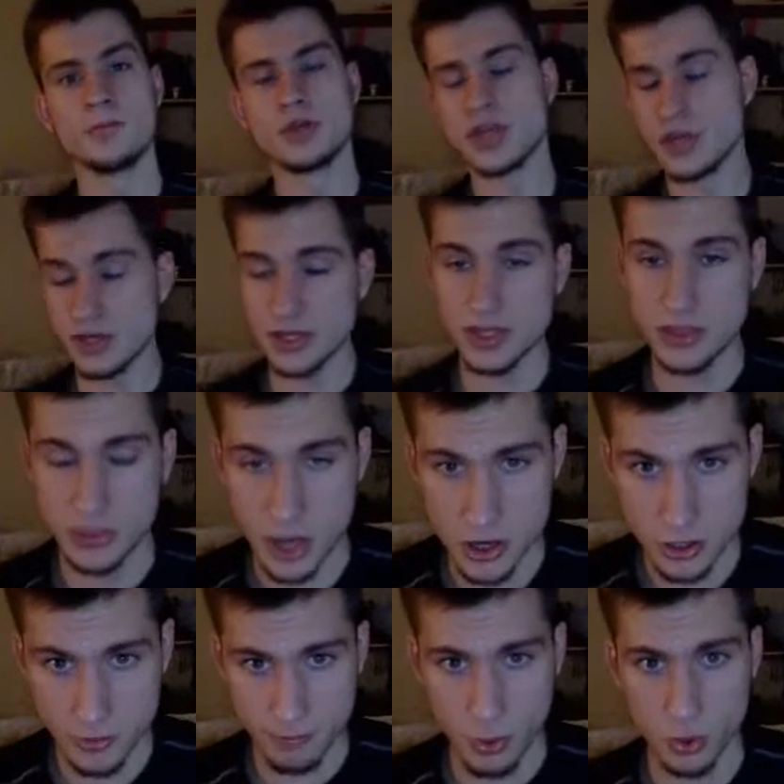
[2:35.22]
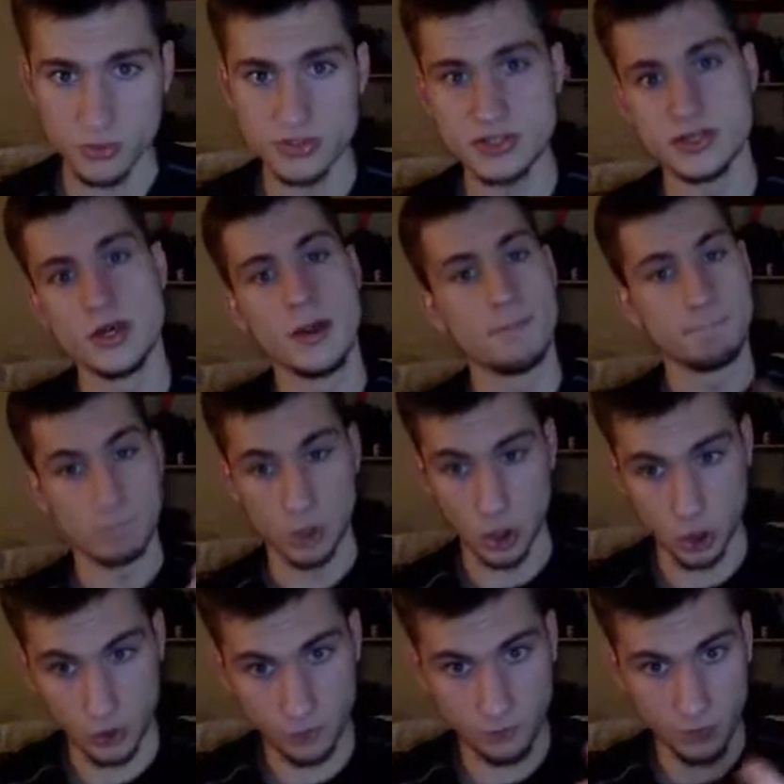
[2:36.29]
You get Thunderbolt,
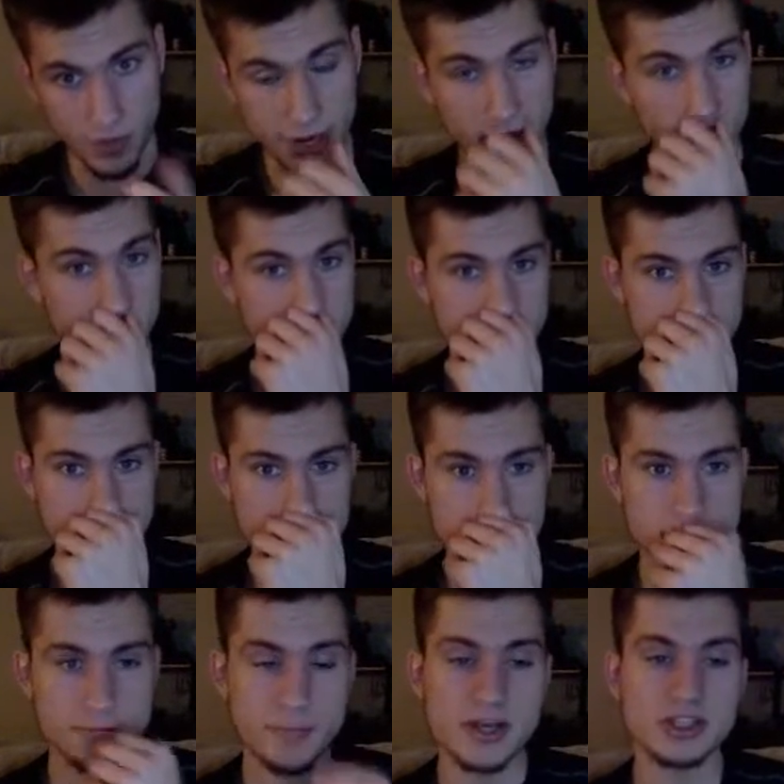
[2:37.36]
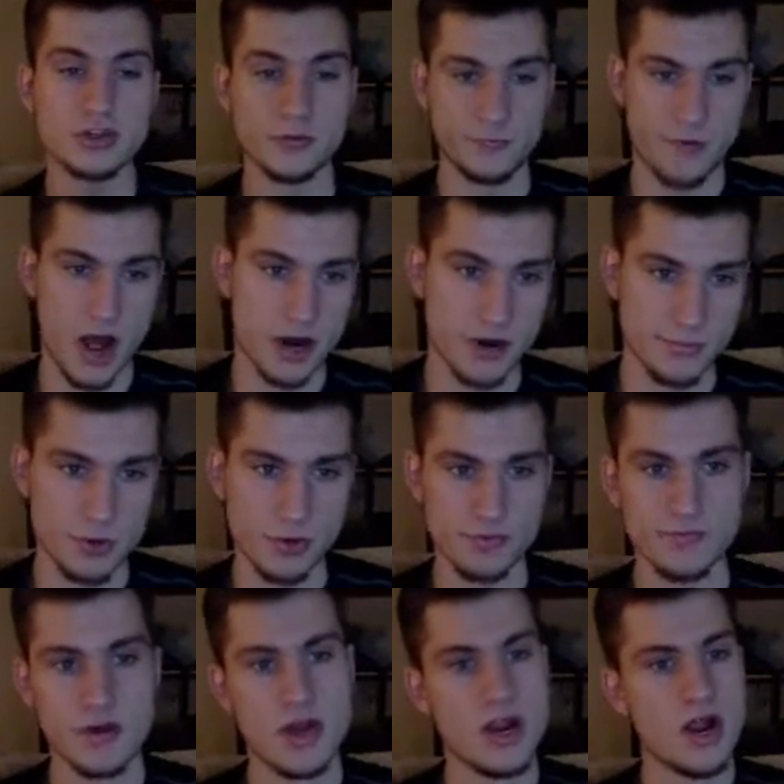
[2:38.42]
Blue Flare, which is its special fire move.
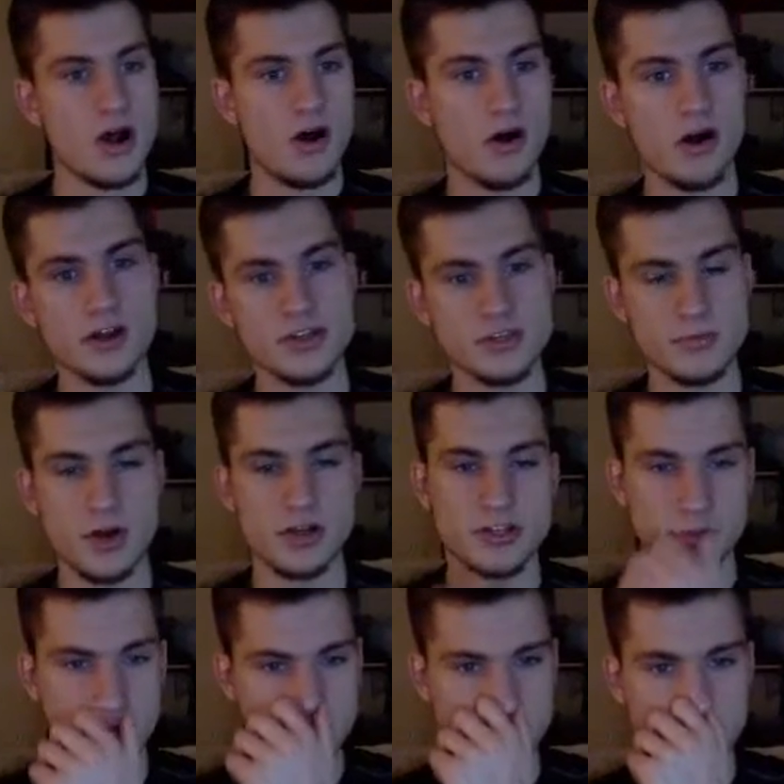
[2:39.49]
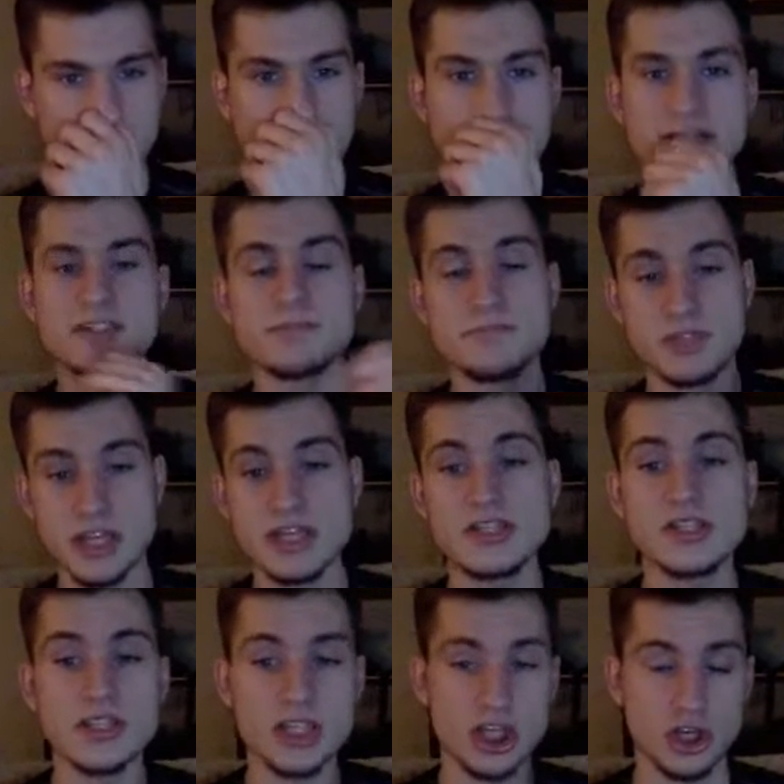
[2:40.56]
Awesome. It has some
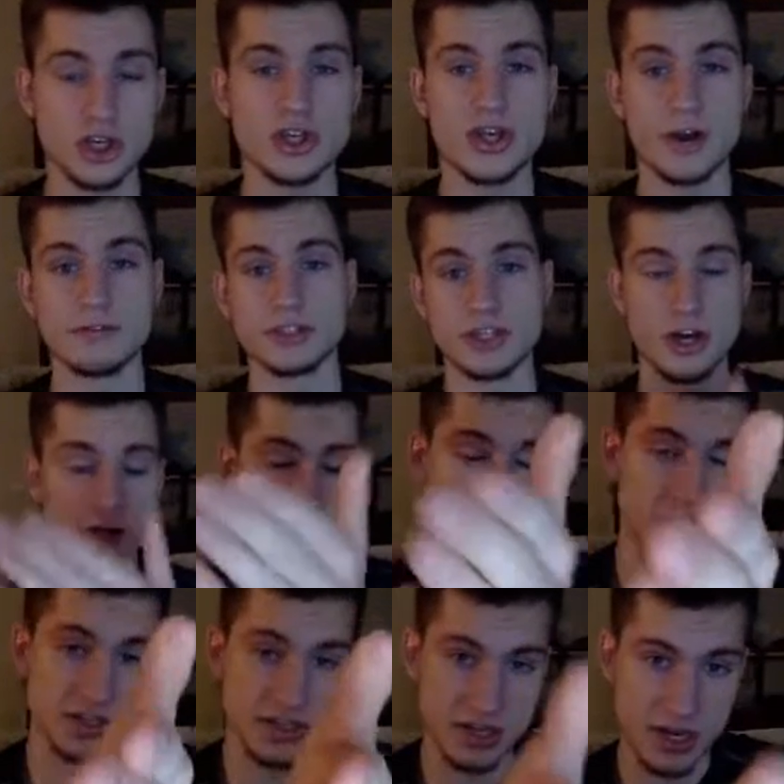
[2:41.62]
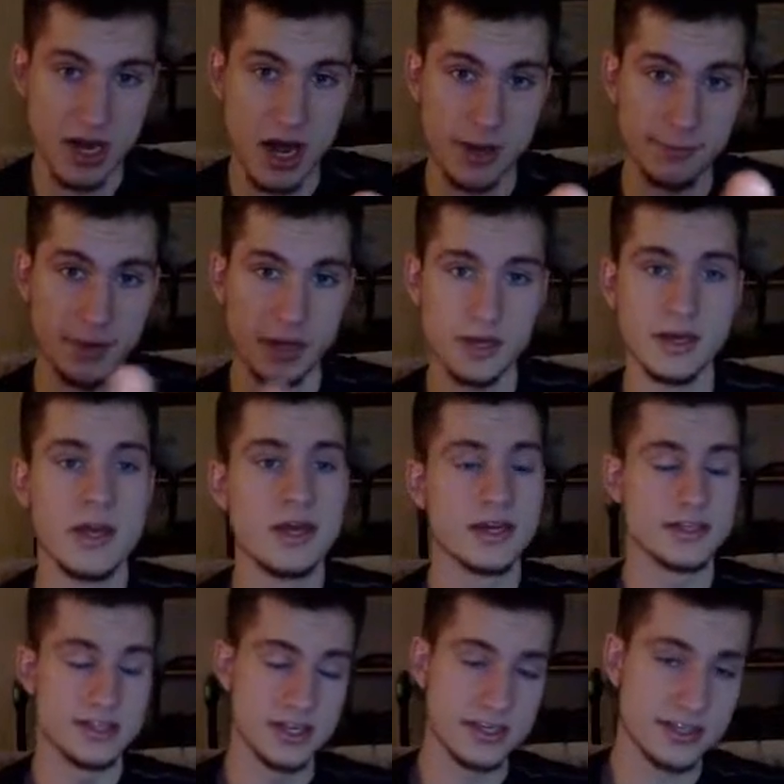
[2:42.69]
decently good coverage. It also gets Zen Headbutt,
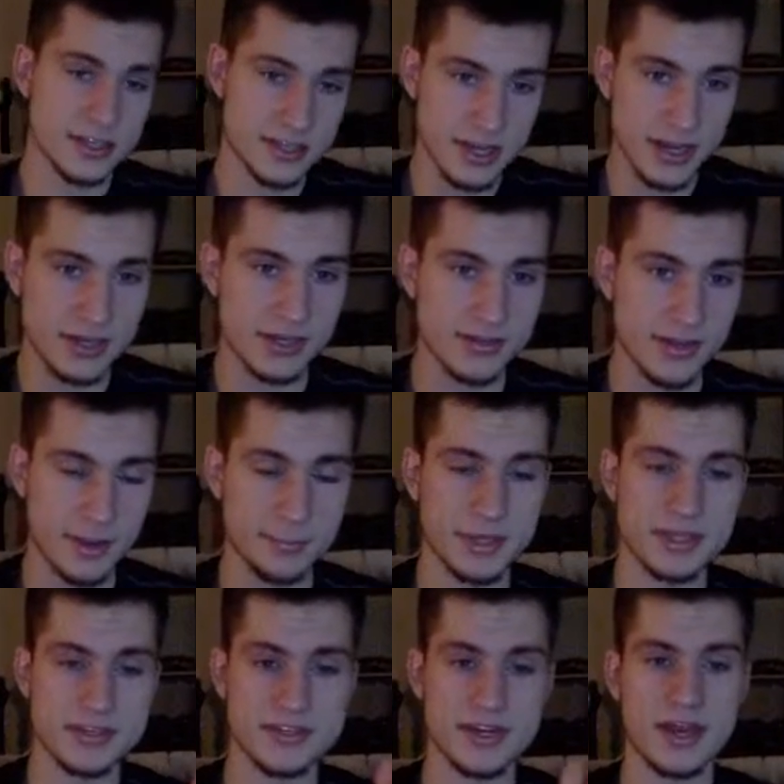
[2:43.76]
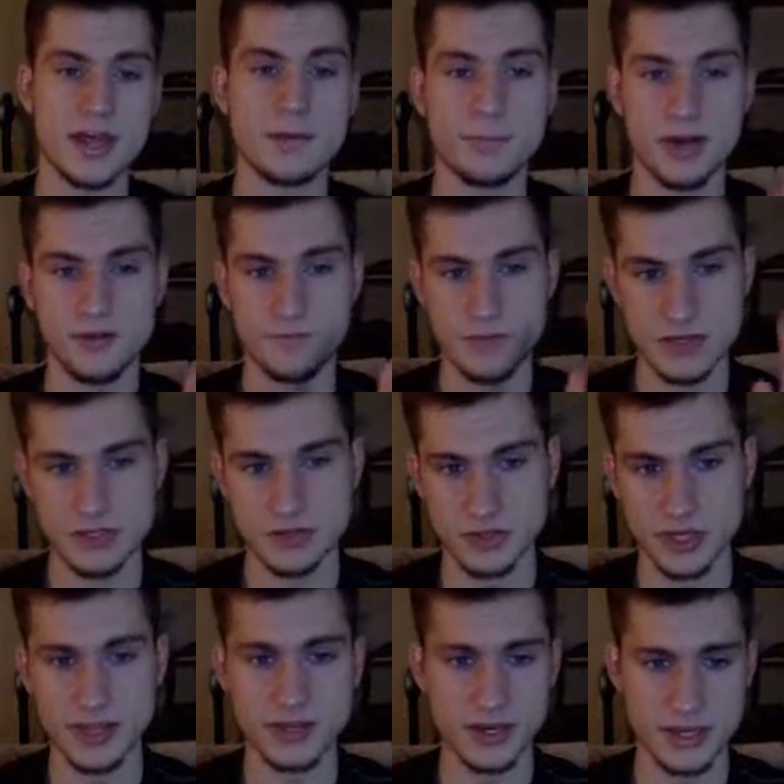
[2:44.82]
because it is a Psychic type. It gets Zen Headbutt
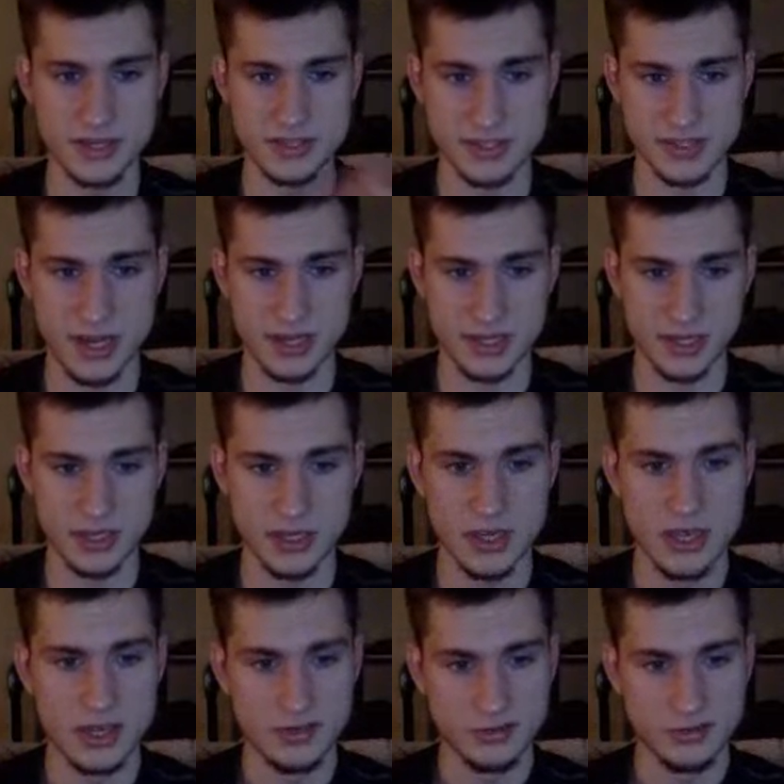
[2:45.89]
physically, and then it gets Psychic